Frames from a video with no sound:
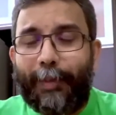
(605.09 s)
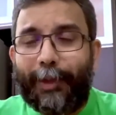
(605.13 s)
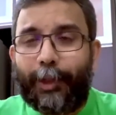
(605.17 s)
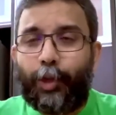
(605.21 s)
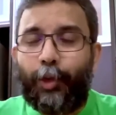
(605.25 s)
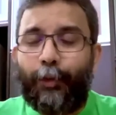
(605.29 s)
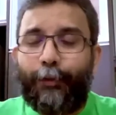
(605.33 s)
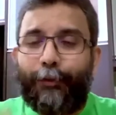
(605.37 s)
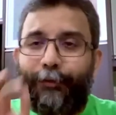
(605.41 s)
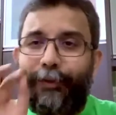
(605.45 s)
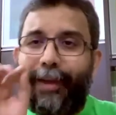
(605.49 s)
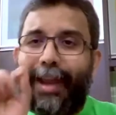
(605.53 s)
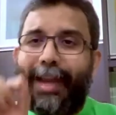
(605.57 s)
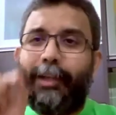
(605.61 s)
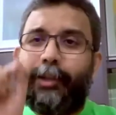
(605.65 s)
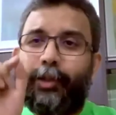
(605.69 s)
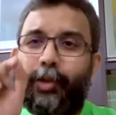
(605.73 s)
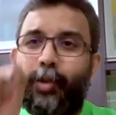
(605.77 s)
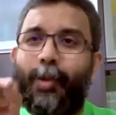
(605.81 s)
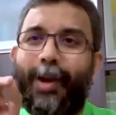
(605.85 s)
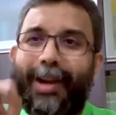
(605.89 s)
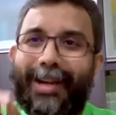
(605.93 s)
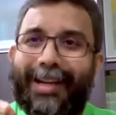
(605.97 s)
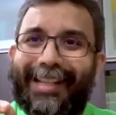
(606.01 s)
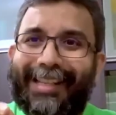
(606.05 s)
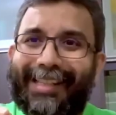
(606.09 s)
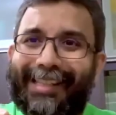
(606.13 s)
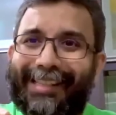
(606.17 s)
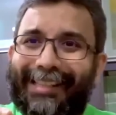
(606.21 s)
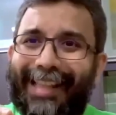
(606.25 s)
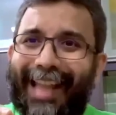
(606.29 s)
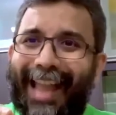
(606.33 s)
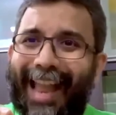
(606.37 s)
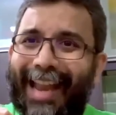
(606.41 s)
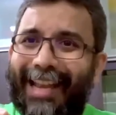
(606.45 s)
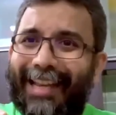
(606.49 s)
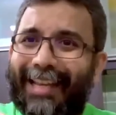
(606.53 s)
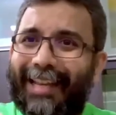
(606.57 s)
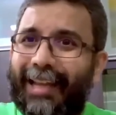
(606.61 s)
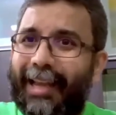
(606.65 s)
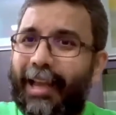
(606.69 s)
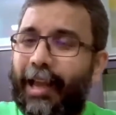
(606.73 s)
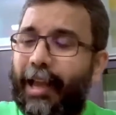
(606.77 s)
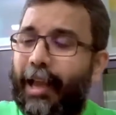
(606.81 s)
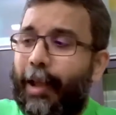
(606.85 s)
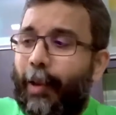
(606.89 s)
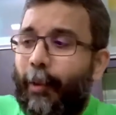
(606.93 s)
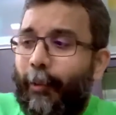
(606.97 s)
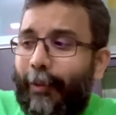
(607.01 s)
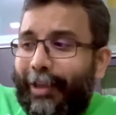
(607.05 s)
But you fail to understand
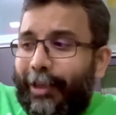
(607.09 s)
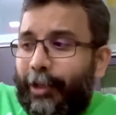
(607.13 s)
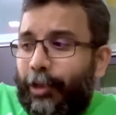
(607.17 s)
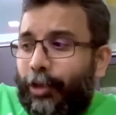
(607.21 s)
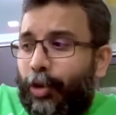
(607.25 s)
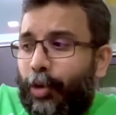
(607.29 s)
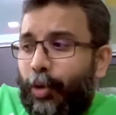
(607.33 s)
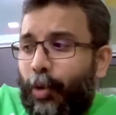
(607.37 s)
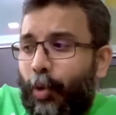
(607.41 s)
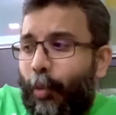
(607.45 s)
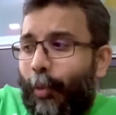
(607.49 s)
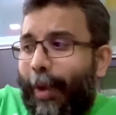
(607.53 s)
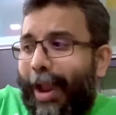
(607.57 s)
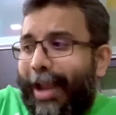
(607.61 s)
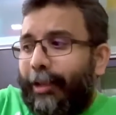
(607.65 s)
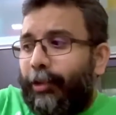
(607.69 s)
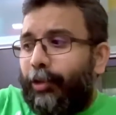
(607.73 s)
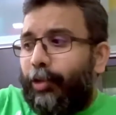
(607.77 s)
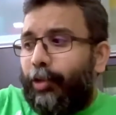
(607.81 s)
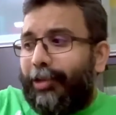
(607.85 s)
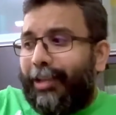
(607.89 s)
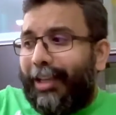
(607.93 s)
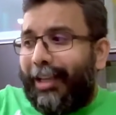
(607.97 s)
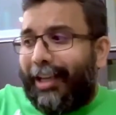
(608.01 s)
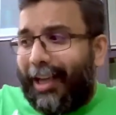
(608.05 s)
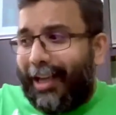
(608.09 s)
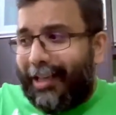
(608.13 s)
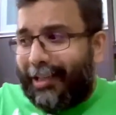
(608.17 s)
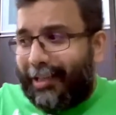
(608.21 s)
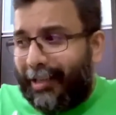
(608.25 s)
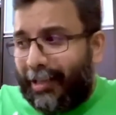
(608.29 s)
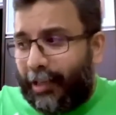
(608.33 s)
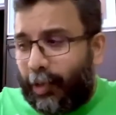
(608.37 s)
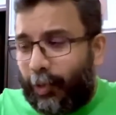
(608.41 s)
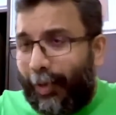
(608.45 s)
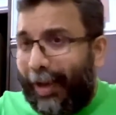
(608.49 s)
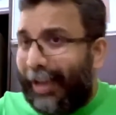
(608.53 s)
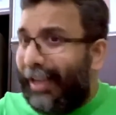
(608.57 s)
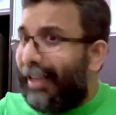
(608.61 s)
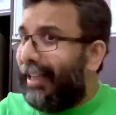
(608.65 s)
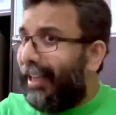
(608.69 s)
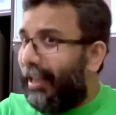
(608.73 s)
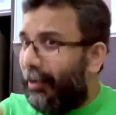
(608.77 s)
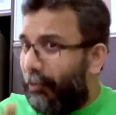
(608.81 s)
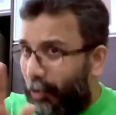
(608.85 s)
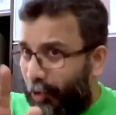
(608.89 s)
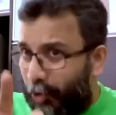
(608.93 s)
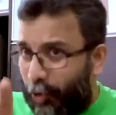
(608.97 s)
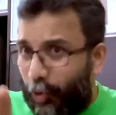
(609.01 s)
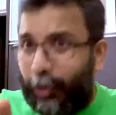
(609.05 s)
when you went to the cousin's wedding,
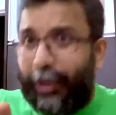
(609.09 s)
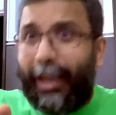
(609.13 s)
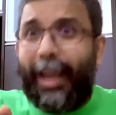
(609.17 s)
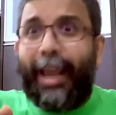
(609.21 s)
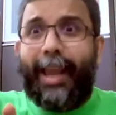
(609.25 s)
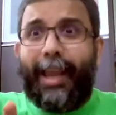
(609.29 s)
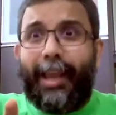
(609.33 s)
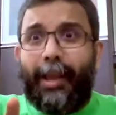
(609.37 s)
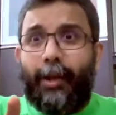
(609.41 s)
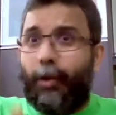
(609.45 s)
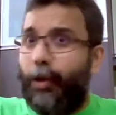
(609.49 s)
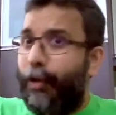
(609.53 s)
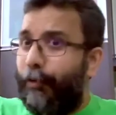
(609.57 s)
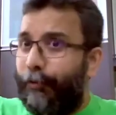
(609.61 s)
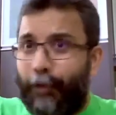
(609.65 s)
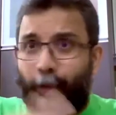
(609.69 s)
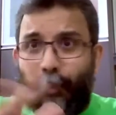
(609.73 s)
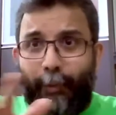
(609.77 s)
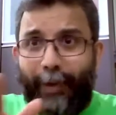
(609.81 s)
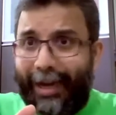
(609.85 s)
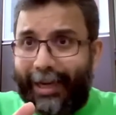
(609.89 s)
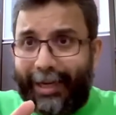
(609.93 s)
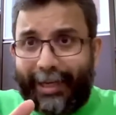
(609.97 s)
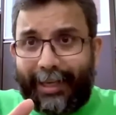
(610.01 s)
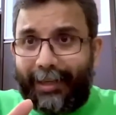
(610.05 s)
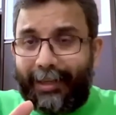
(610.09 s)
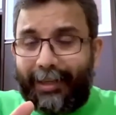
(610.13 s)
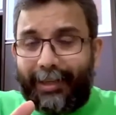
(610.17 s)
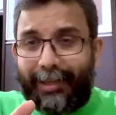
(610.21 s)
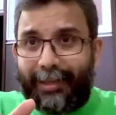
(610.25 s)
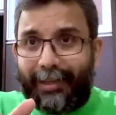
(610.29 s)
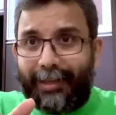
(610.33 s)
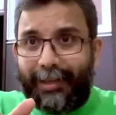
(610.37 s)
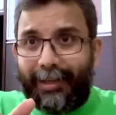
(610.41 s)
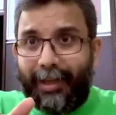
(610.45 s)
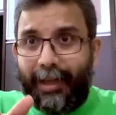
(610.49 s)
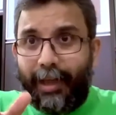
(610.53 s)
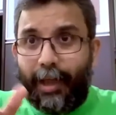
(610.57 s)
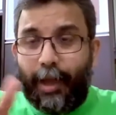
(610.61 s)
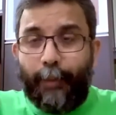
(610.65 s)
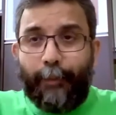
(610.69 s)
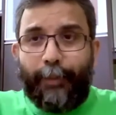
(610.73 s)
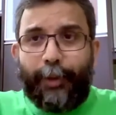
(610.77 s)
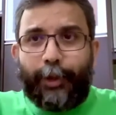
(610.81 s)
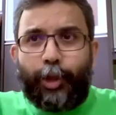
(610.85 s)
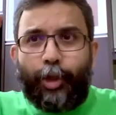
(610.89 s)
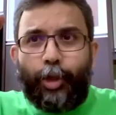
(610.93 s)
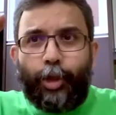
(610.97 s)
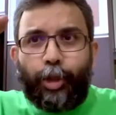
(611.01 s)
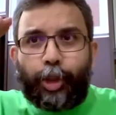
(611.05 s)
it was okay, go for weddings.
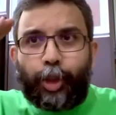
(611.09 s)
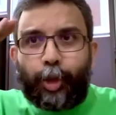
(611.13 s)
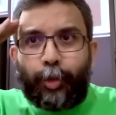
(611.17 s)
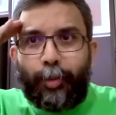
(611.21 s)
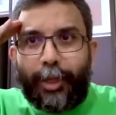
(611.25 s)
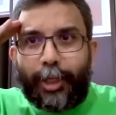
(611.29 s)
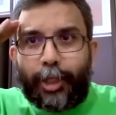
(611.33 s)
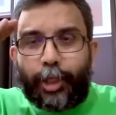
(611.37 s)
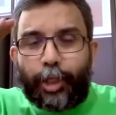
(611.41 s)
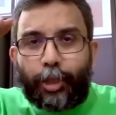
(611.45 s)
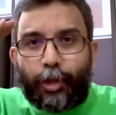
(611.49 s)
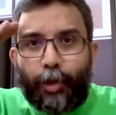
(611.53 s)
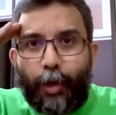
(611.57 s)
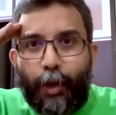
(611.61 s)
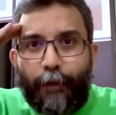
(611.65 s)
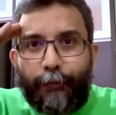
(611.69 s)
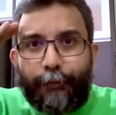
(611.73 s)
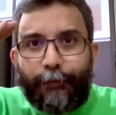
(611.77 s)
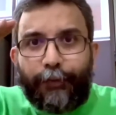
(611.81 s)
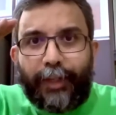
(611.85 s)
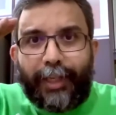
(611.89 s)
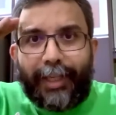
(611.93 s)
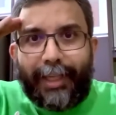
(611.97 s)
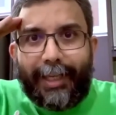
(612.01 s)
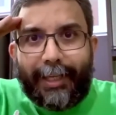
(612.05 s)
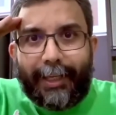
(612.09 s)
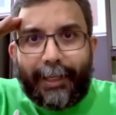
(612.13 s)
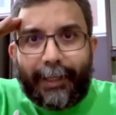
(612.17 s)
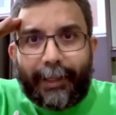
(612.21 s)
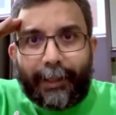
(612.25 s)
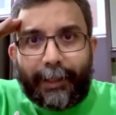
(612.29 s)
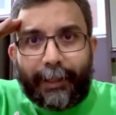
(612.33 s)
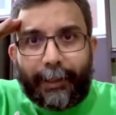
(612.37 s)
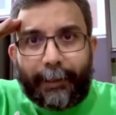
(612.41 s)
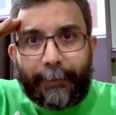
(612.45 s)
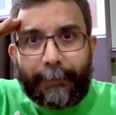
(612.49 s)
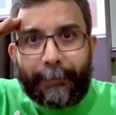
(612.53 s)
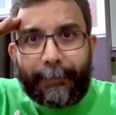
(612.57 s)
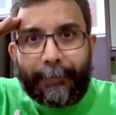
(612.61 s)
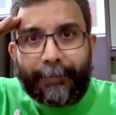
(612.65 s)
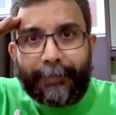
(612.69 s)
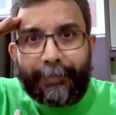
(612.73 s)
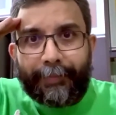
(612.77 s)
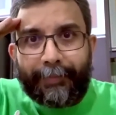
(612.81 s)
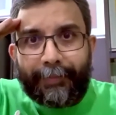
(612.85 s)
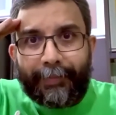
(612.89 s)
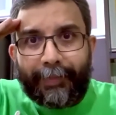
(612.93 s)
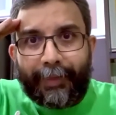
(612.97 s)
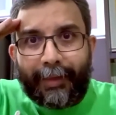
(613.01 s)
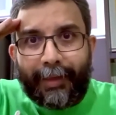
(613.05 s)
But you switched off here.
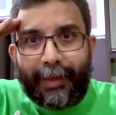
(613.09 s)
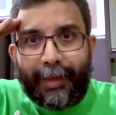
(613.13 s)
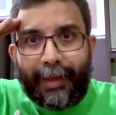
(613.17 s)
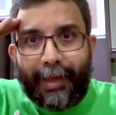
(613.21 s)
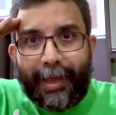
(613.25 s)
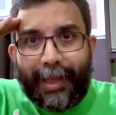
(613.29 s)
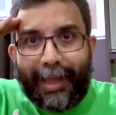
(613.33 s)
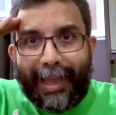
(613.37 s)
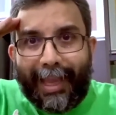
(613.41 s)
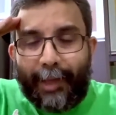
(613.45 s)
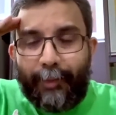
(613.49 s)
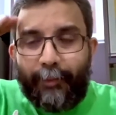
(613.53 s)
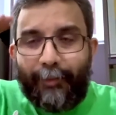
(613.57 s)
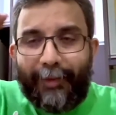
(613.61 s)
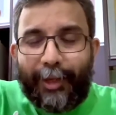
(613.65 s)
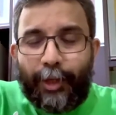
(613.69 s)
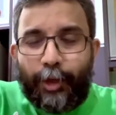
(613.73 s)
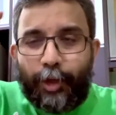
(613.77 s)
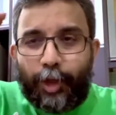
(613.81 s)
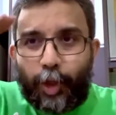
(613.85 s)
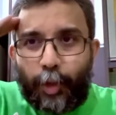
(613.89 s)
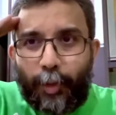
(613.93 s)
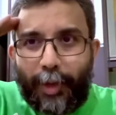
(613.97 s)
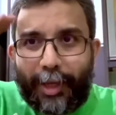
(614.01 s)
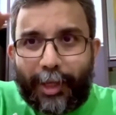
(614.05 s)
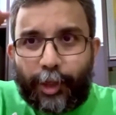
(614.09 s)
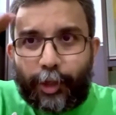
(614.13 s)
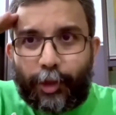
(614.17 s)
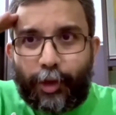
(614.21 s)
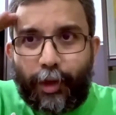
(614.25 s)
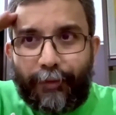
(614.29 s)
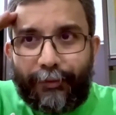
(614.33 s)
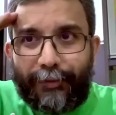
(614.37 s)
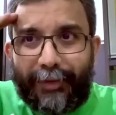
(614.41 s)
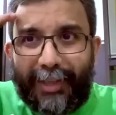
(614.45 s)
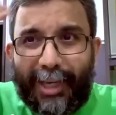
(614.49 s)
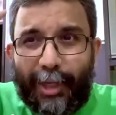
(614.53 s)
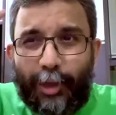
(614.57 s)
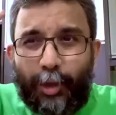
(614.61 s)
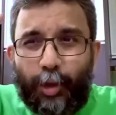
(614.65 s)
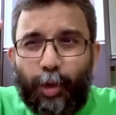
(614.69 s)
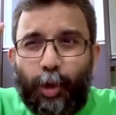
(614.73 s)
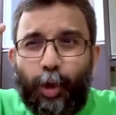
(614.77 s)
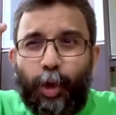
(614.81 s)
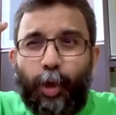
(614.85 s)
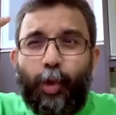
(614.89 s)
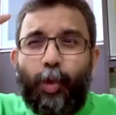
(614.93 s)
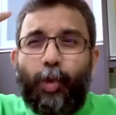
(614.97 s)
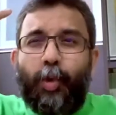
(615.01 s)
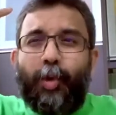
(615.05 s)
And when you switched off here, you
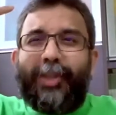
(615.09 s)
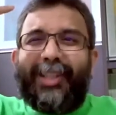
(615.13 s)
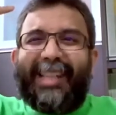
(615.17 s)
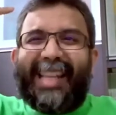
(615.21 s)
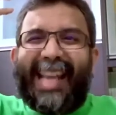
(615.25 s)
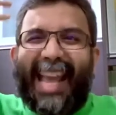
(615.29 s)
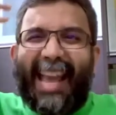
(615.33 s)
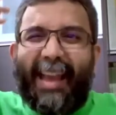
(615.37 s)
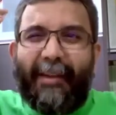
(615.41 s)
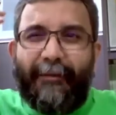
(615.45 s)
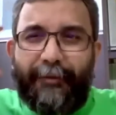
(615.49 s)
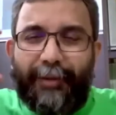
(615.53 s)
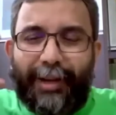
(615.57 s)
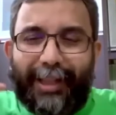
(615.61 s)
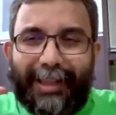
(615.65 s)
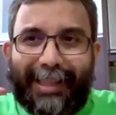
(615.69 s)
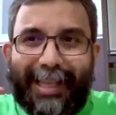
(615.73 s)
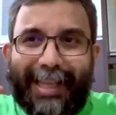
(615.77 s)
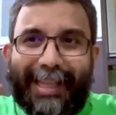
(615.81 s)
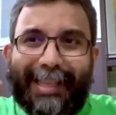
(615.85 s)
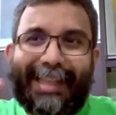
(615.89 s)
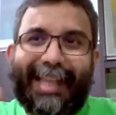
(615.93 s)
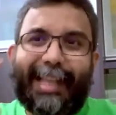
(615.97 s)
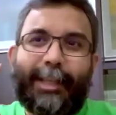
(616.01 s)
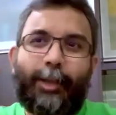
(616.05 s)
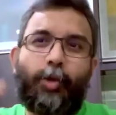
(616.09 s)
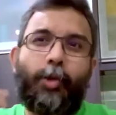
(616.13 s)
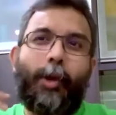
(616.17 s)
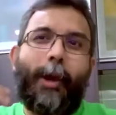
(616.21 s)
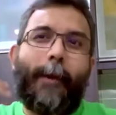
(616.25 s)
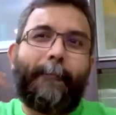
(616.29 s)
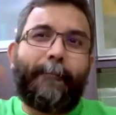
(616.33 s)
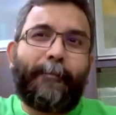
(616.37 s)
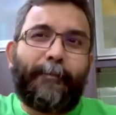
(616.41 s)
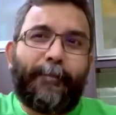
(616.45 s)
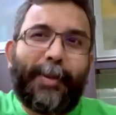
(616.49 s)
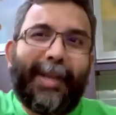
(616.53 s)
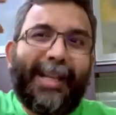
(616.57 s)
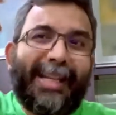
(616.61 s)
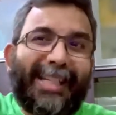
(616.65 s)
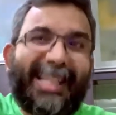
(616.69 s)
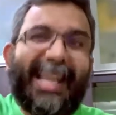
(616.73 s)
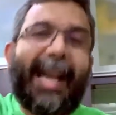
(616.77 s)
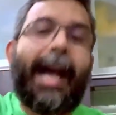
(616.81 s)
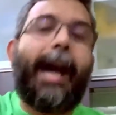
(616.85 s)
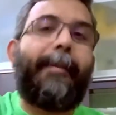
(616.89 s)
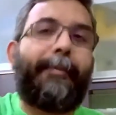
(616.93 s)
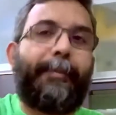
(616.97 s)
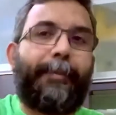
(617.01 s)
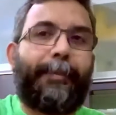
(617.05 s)
lose everything that you have built
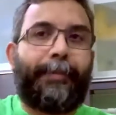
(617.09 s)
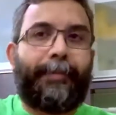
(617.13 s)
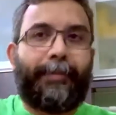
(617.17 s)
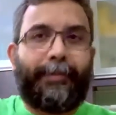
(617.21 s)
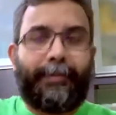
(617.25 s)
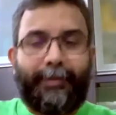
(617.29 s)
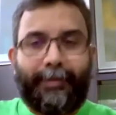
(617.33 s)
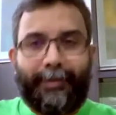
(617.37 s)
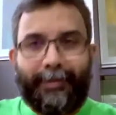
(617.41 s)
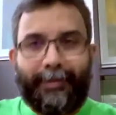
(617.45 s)
up.